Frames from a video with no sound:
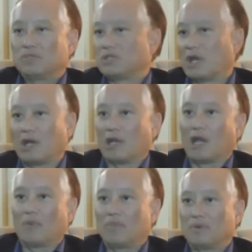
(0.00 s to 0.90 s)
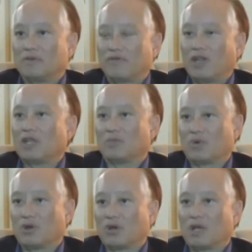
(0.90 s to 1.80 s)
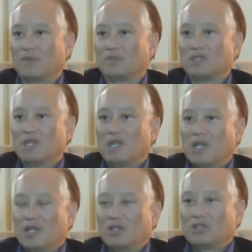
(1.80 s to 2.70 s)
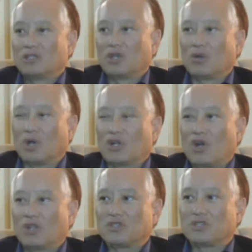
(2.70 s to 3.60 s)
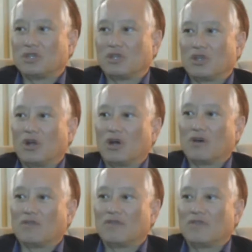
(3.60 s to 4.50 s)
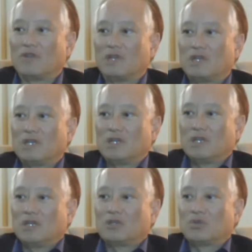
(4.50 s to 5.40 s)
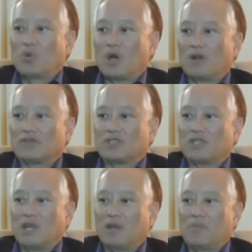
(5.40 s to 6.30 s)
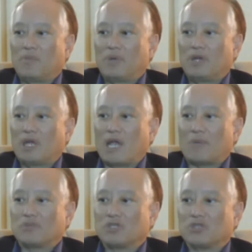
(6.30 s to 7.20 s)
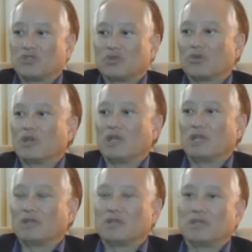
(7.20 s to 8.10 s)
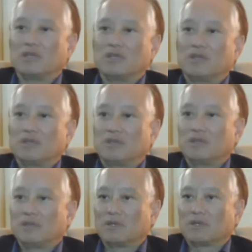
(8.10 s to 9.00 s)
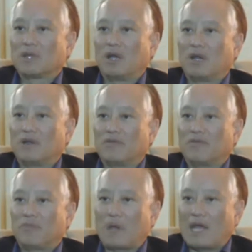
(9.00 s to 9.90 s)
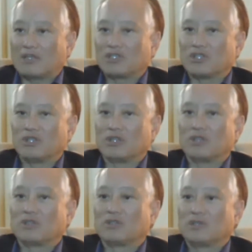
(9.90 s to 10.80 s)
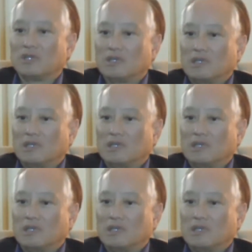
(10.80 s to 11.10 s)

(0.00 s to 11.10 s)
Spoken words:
starting up and funding programs. So a constant of 12-step, abstinence-oriented, kind of passionate